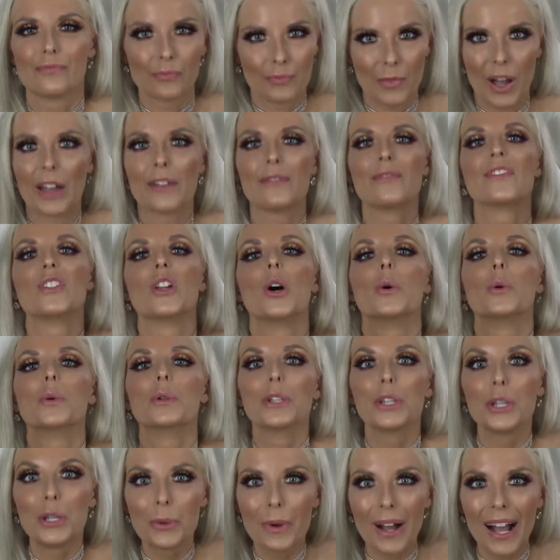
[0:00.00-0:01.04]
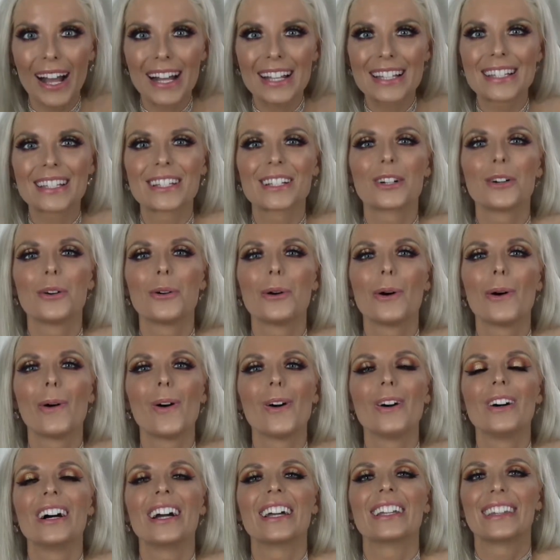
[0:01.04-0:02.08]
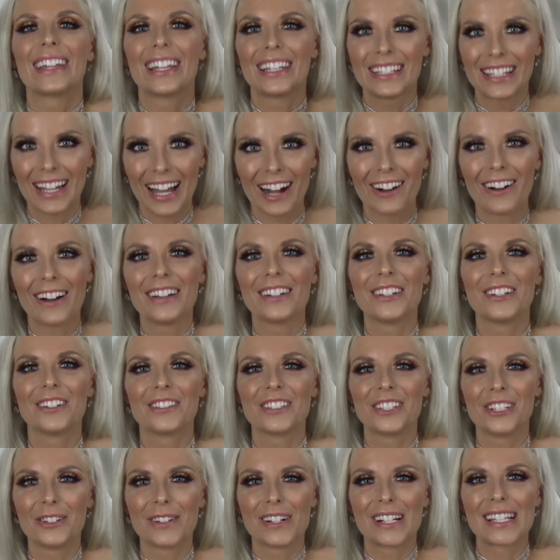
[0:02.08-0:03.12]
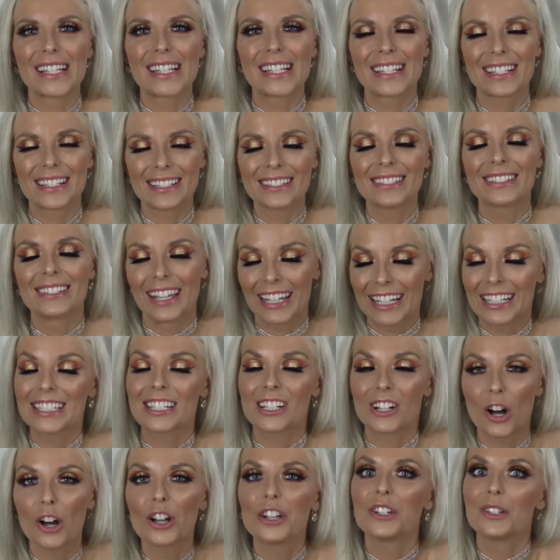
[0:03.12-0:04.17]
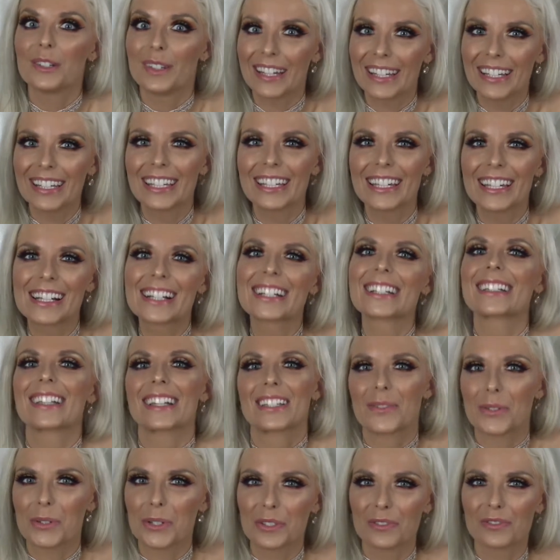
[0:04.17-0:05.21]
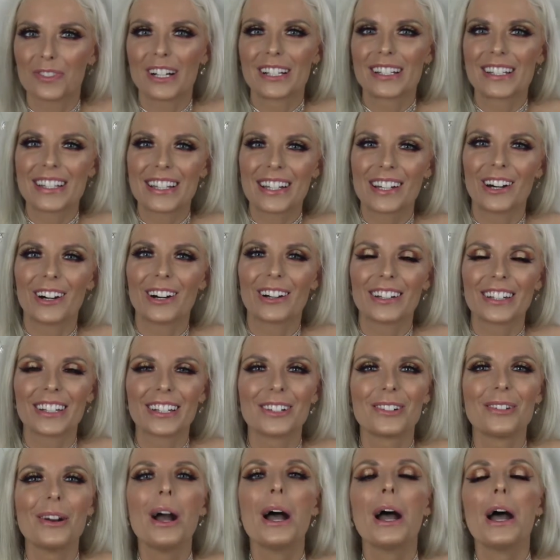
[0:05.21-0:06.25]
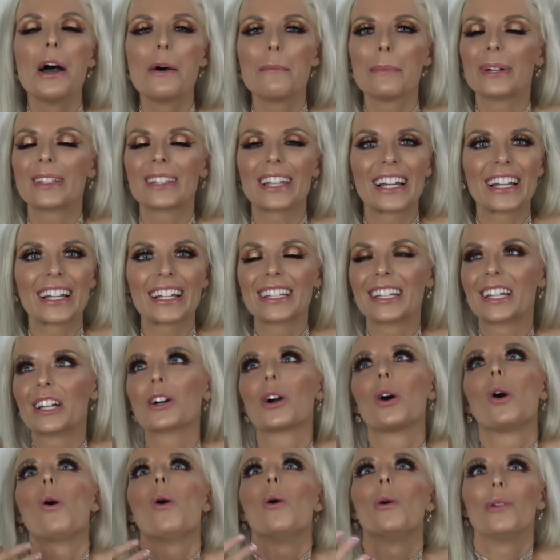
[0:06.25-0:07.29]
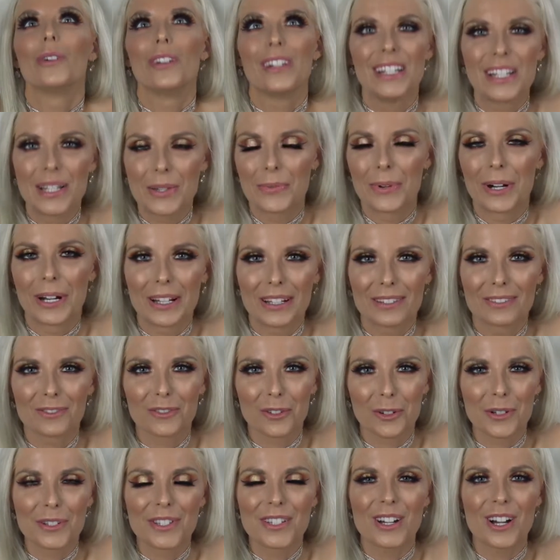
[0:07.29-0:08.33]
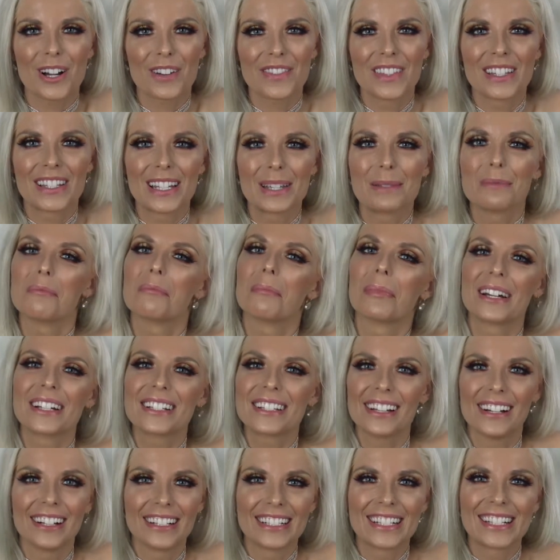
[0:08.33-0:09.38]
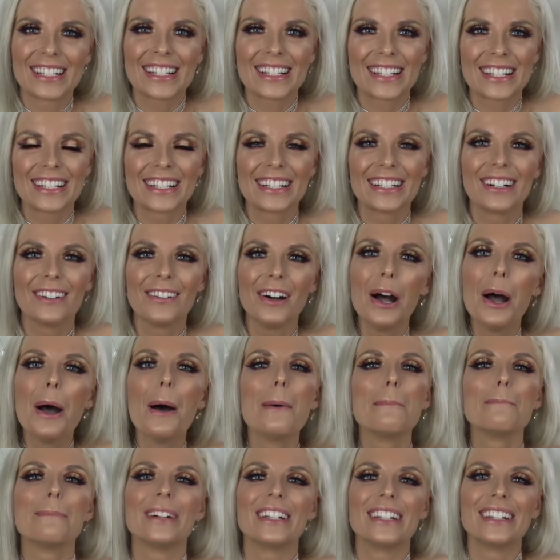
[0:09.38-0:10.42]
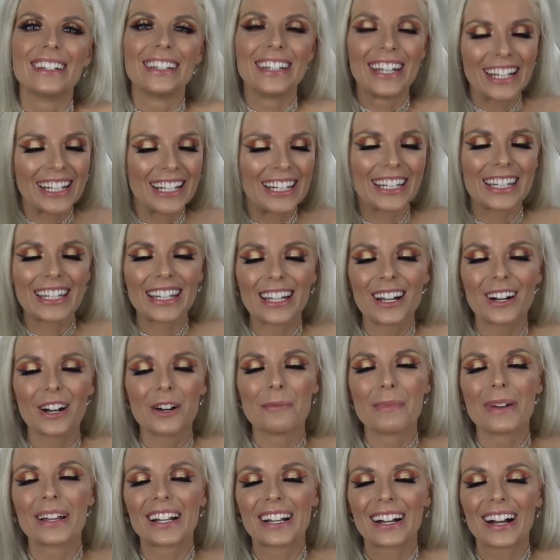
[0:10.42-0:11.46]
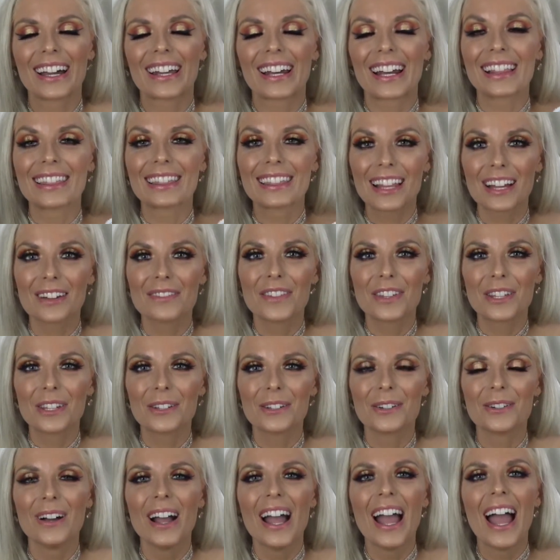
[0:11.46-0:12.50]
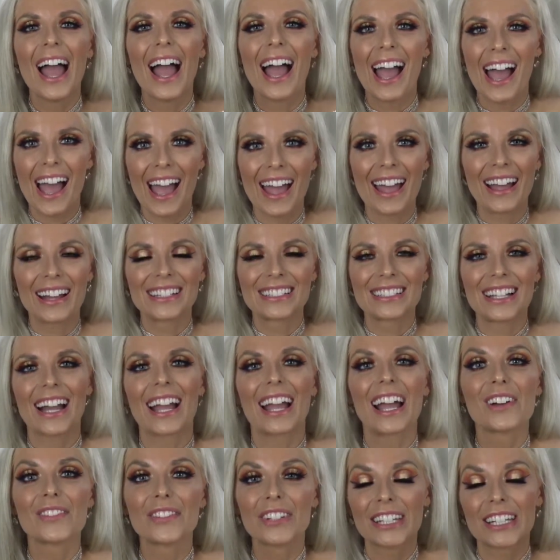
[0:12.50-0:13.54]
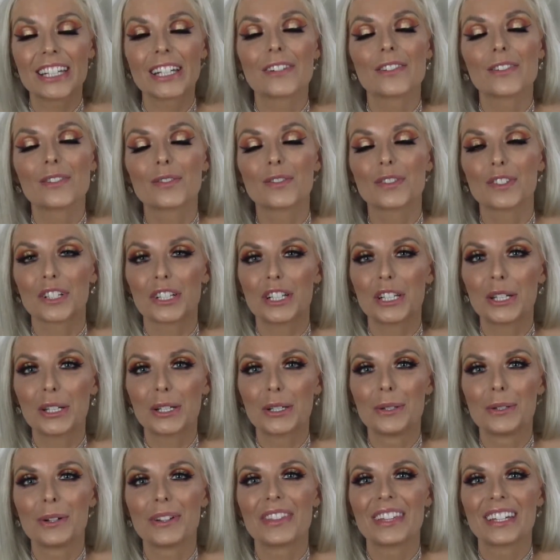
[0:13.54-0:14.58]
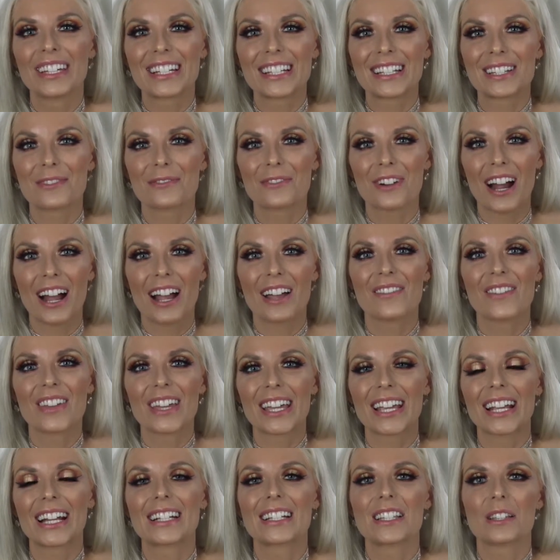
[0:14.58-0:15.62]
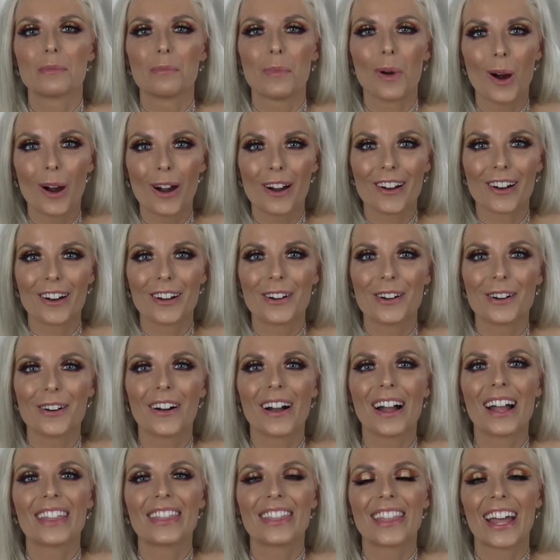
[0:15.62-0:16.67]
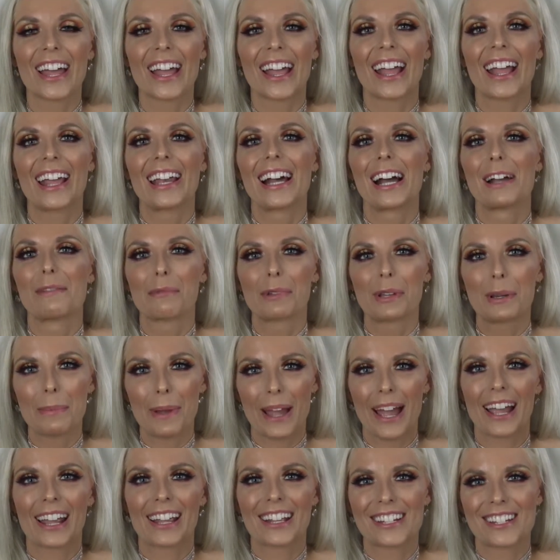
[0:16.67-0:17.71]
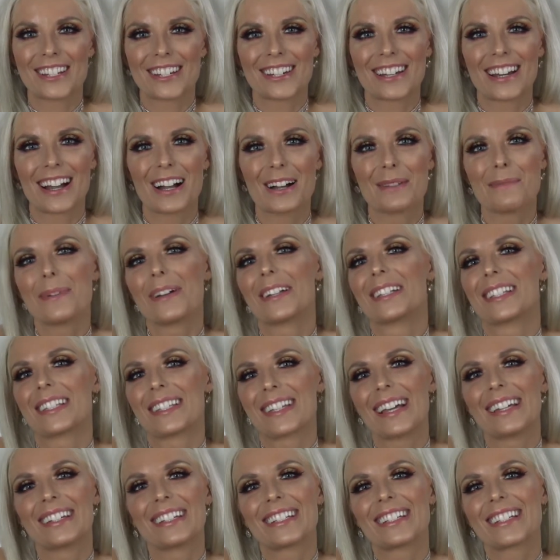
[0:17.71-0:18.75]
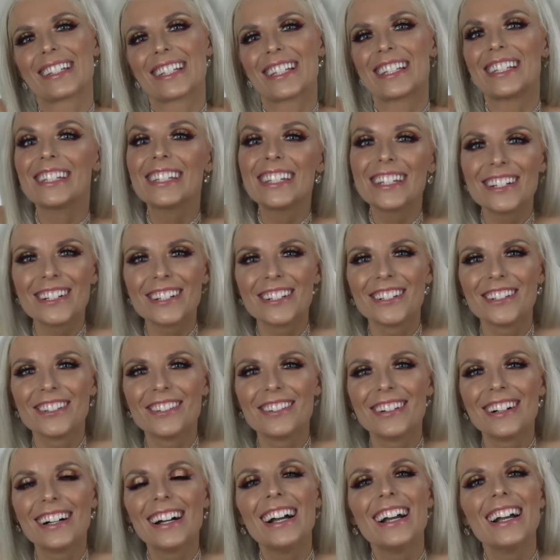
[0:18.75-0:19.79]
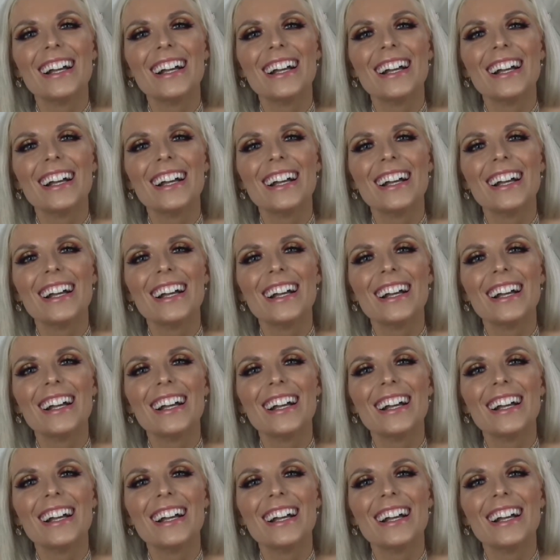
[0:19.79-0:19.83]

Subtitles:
I've known you as Nicole, and then now I know you as, I like to call you Nikki because that's what your friends call you, but like Nicole is what rolls off the tip of my tongue still. But Nikki, oh my god, I love you, and I have a gift for you that is arriving tomorrow, and then I'm gonna package it up and send it to you,